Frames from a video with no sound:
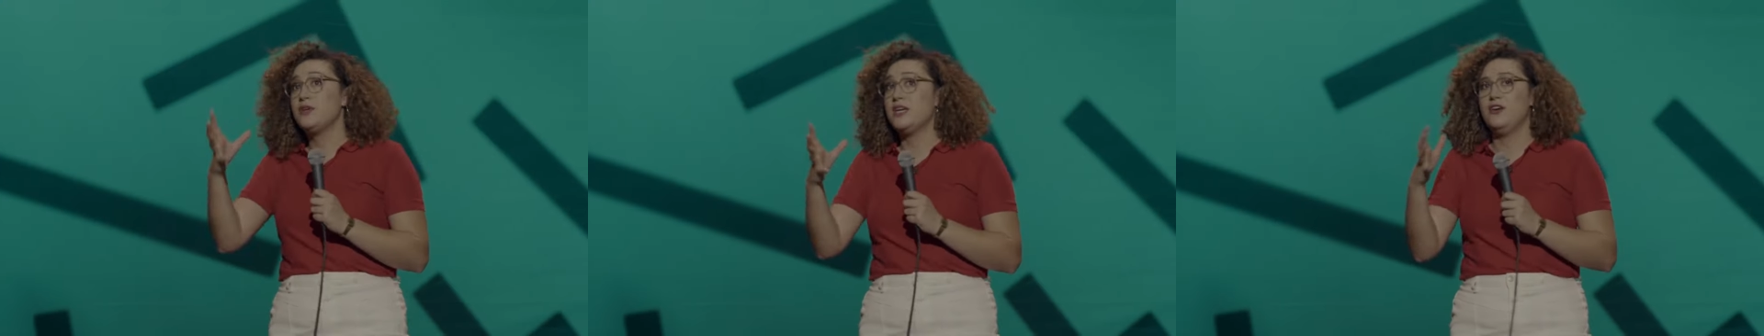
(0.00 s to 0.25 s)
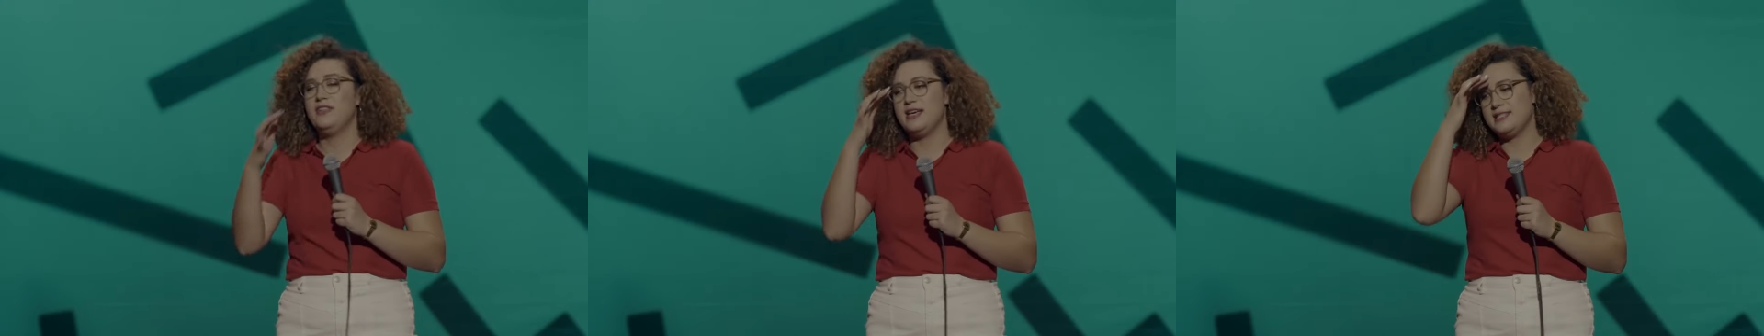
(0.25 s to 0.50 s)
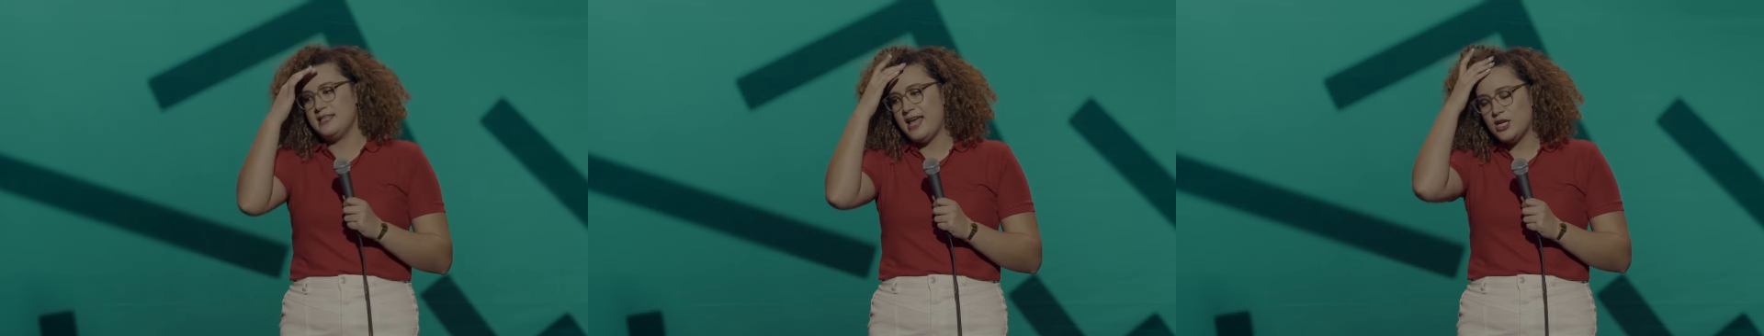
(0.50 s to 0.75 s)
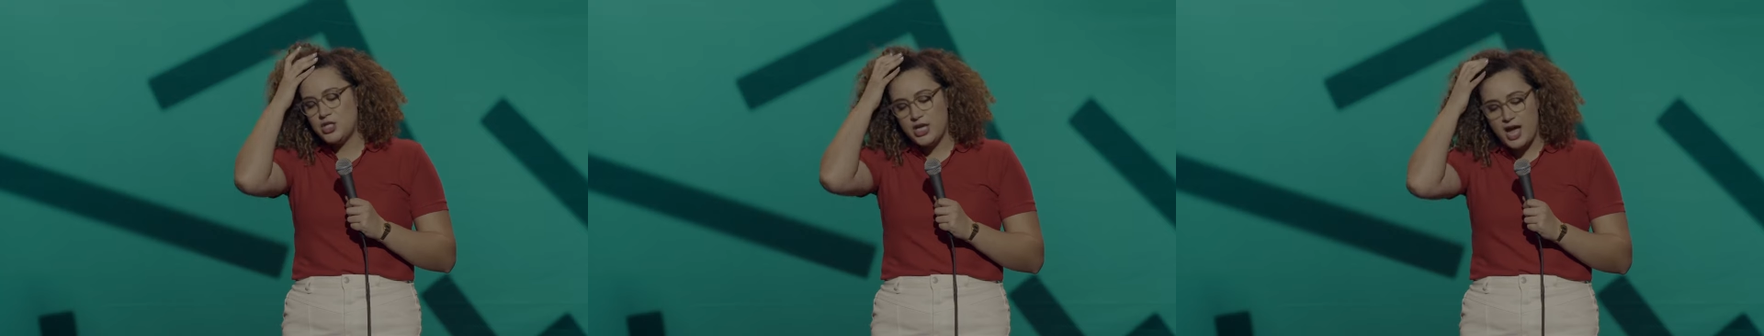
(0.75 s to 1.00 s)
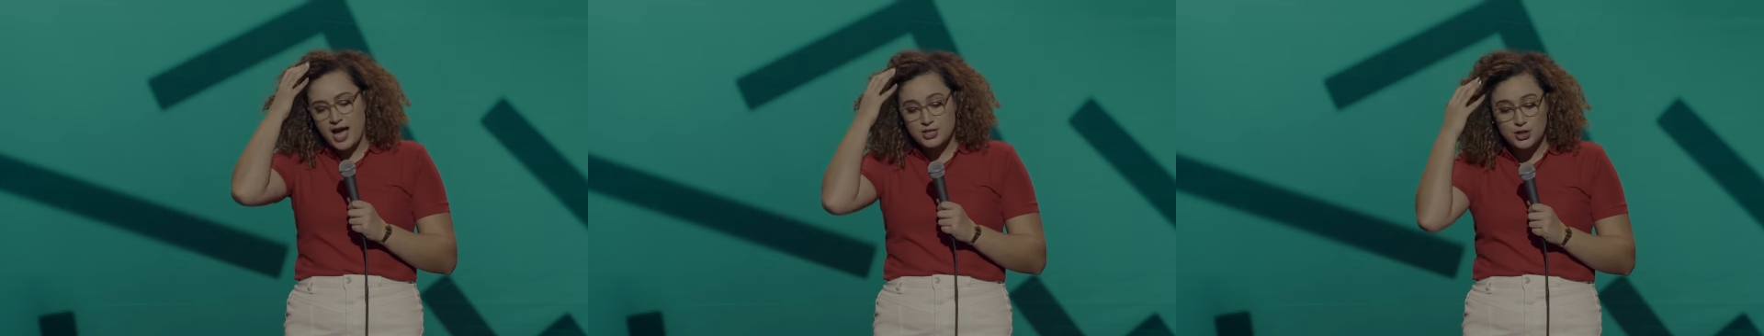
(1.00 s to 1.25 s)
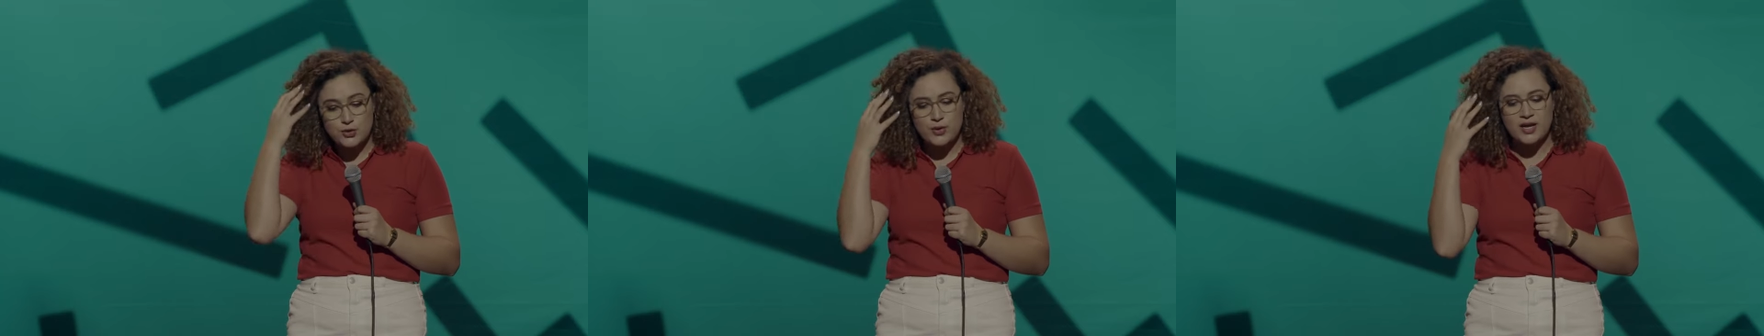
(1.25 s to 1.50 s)
give her this, and that she, I
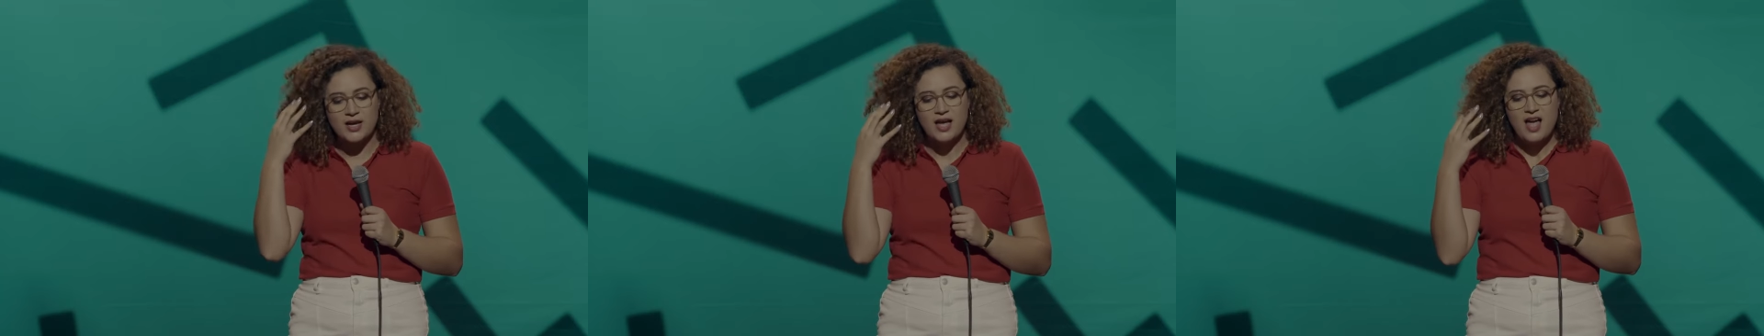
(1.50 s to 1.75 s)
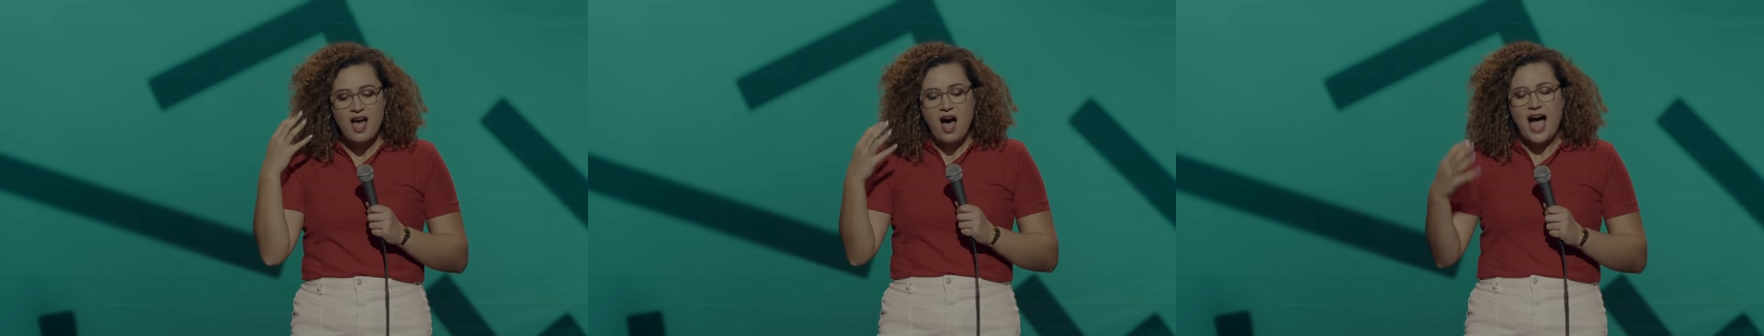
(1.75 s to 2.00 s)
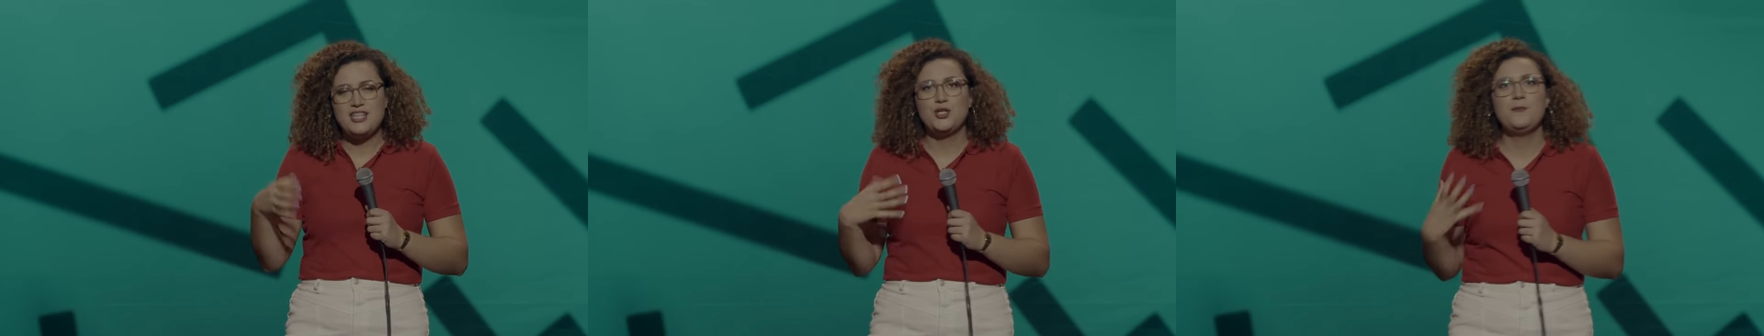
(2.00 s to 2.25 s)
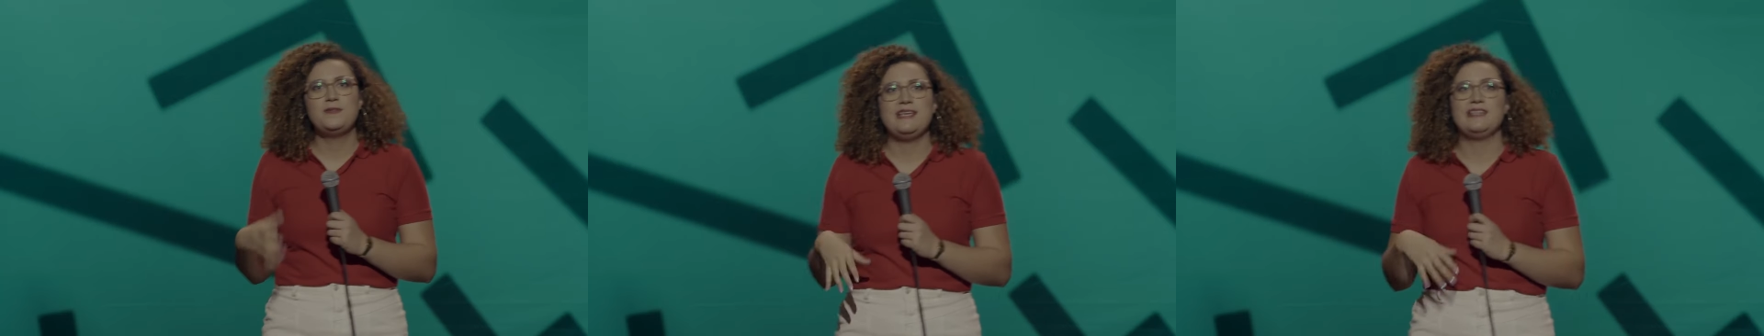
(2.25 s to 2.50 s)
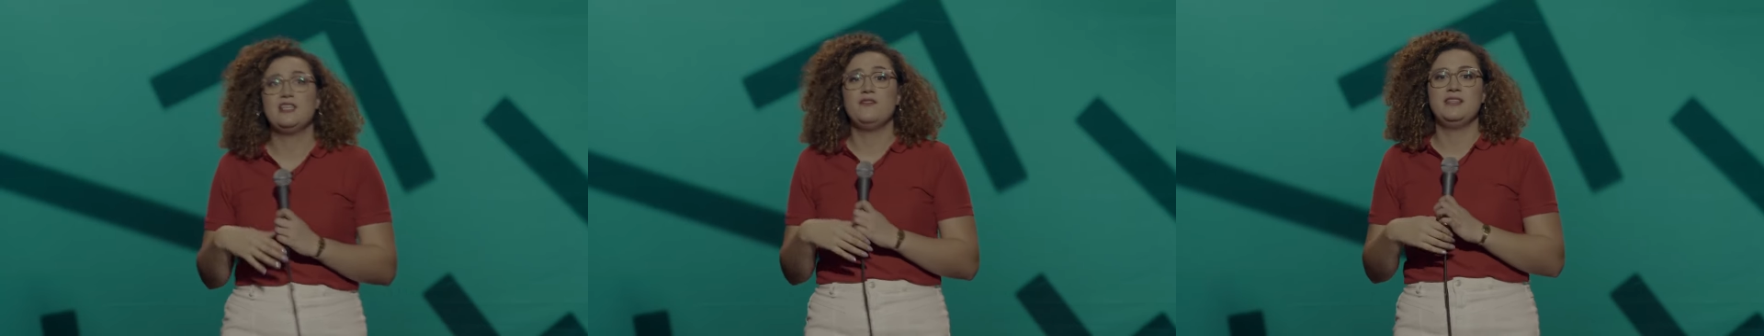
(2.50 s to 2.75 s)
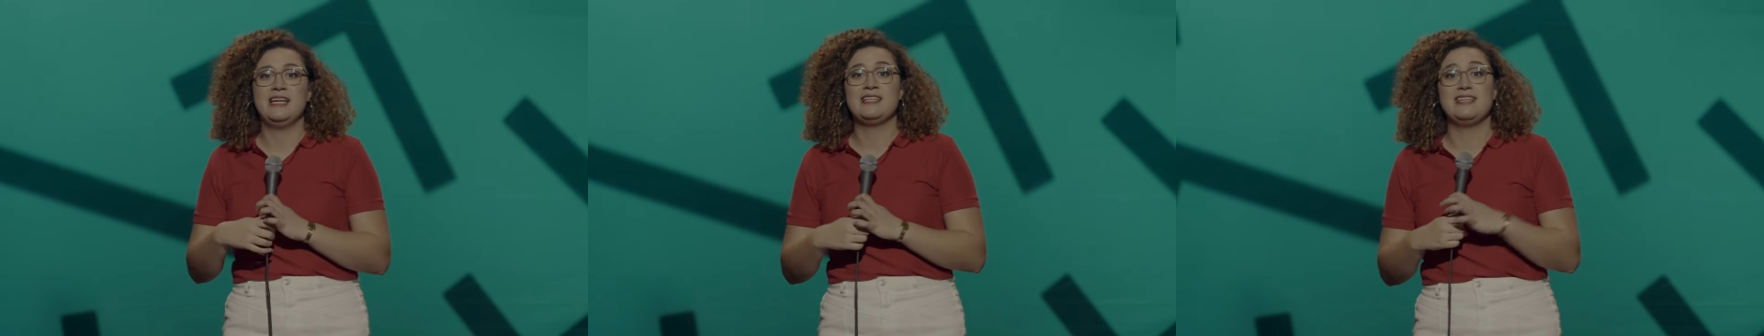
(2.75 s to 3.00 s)
do, I do obsess over
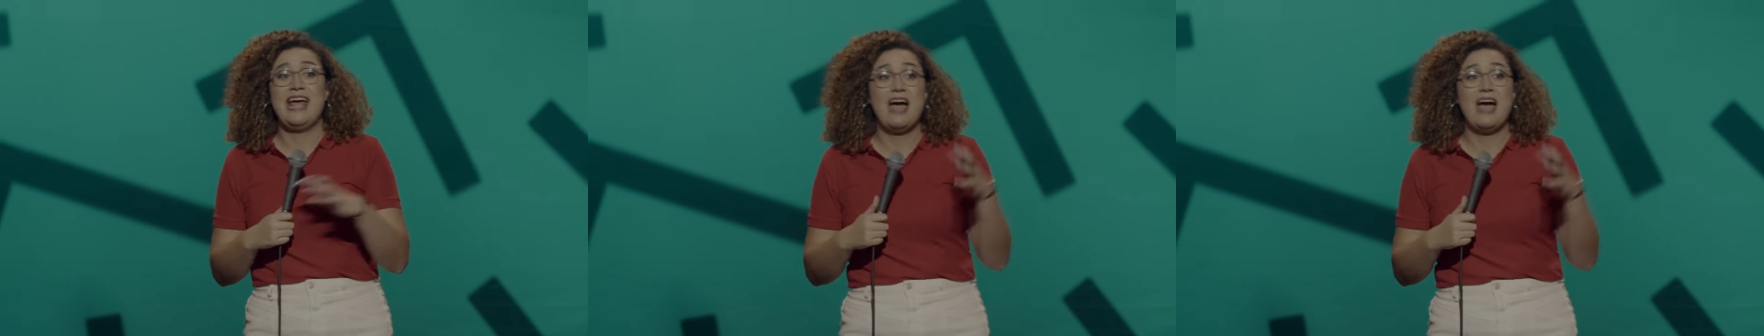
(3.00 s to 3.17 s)
things that